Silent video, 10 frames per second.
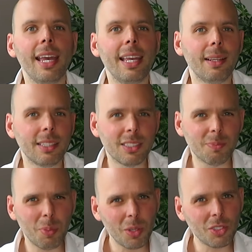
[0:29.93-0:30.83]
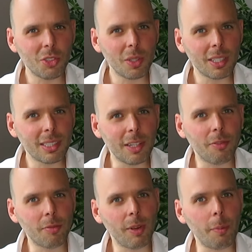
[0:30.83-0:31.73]
it puts you in a
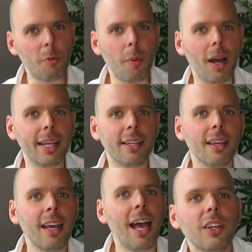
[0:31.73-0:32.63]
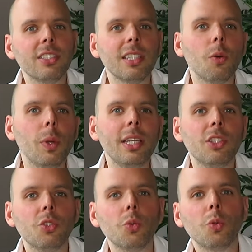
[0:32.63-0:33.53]
different frame of mind. And the first thing that we need
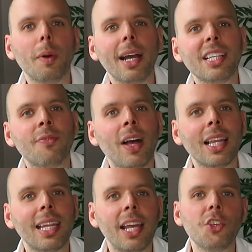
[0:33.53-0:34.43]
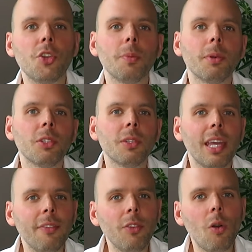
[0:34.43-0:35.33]
to talk about is validation. Because
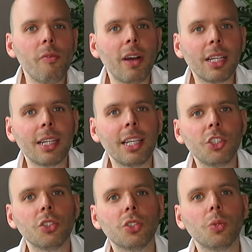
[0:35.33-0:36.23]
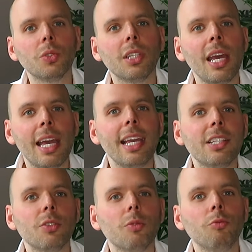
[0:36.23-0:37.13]
if your validation source
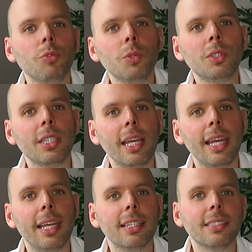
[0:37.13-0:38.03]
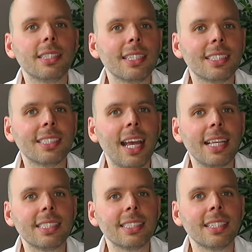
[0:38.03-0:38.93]
is rooted in
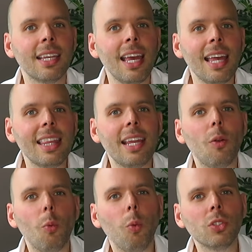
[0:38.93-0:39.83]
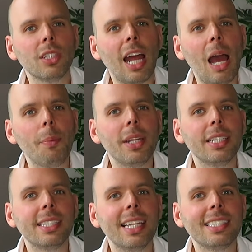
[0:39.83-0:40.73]
success, then what's going to happen
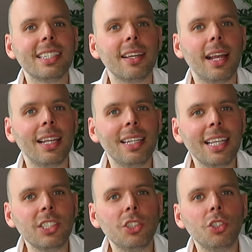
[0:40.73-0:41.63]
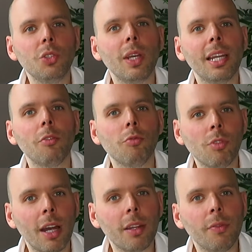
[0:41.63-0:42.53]
is that unless you get it
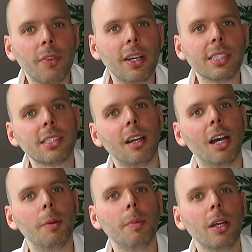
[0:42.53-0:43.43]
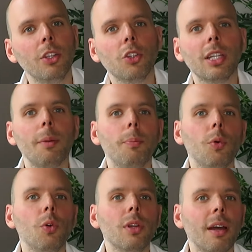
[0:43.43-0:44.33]
right the first time, you're going to get
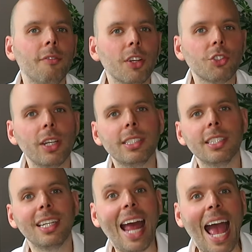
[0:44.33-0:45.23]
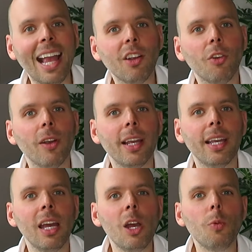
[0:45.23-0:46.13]
bored and frustrated and
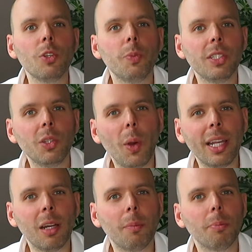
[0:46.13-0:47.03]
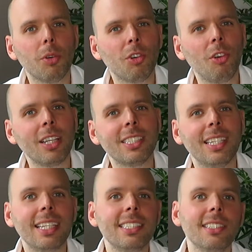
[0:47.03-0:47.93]
angry, which means you'll end up
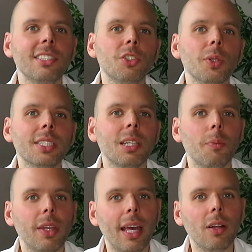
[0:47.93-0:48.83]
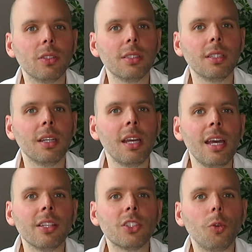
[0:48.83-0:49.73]
procrastinating and doing something else.
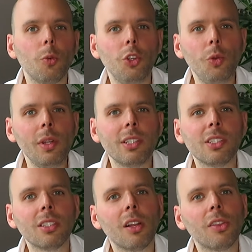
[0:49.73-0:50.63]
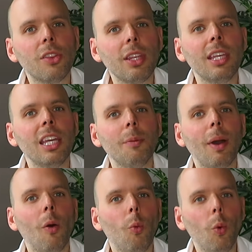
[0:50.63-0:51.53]
So you need to start thinking
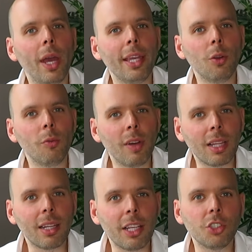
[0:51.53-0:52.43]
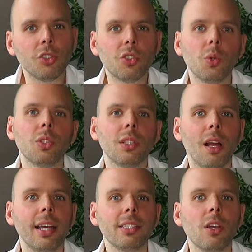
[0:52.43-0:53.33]
about where your validation source
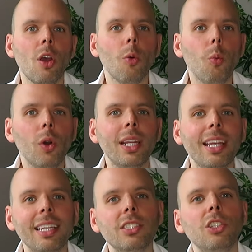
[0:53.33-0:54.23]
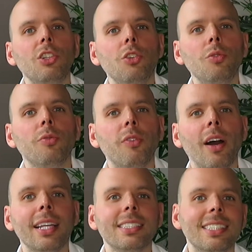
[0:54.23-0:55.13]
lies, what it is you
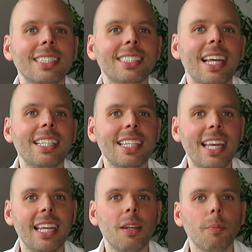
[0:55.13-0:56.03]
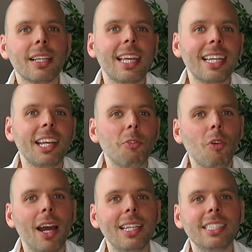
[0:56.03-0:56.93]
find success in. Getting it
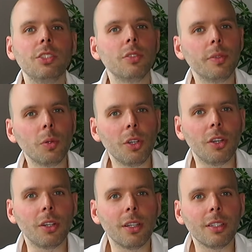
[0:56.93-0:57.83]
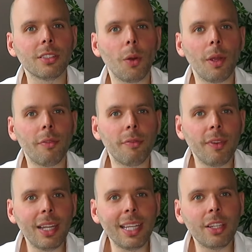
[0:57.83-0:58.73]
right leads you to feel good. So if
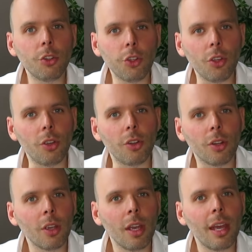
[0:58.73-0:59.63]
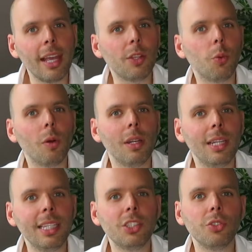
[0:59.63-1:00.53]
feeling good is what
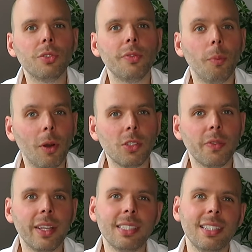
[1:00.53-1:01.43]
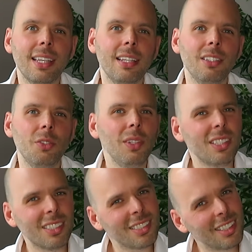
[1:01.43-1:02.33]
leads you to feel motivated, then you need
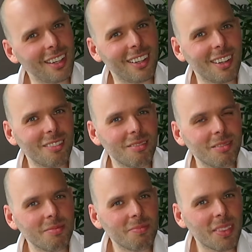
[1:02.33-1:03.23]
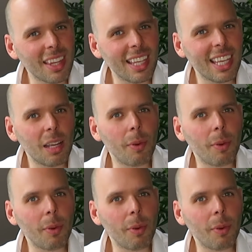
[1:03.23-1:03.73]
to start thinking